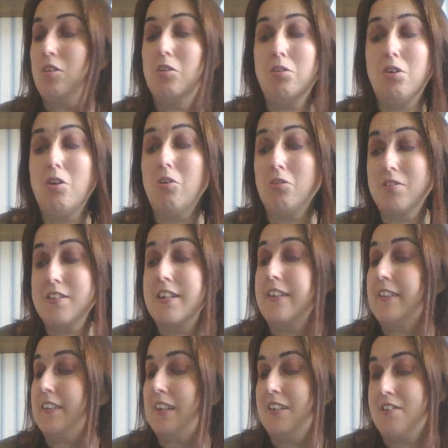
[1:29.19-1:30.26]
good luck
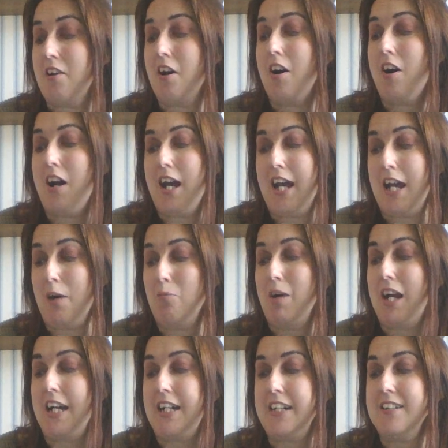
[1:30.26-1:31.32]
to Qatar
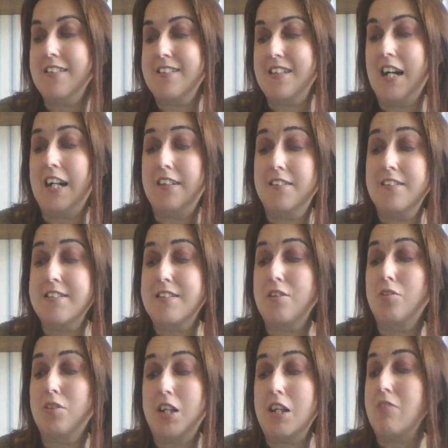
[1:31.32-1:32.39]
Airways and
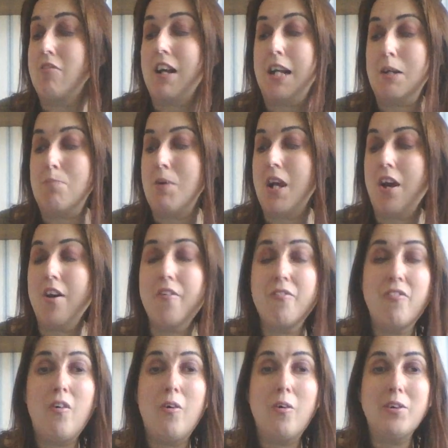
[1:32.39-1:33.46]
Saudi Arabia
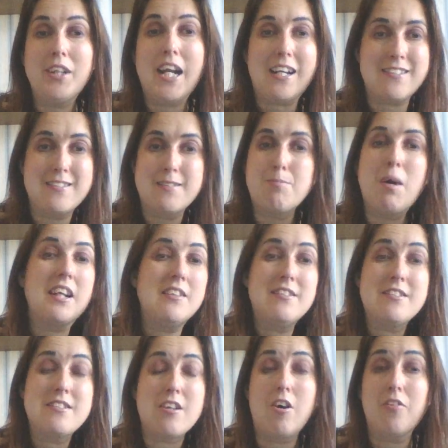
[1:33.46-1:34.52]
for the
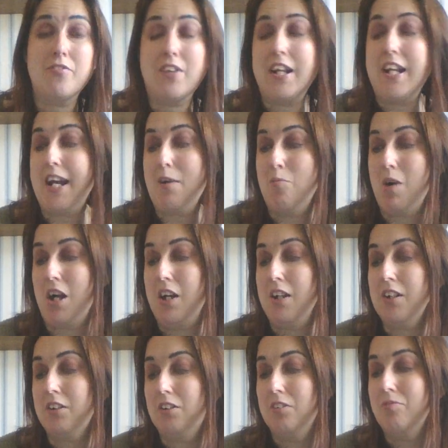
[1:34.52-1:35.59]
expand of the
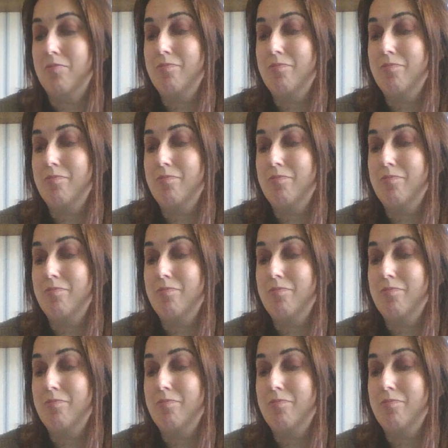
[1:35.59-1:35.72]
network.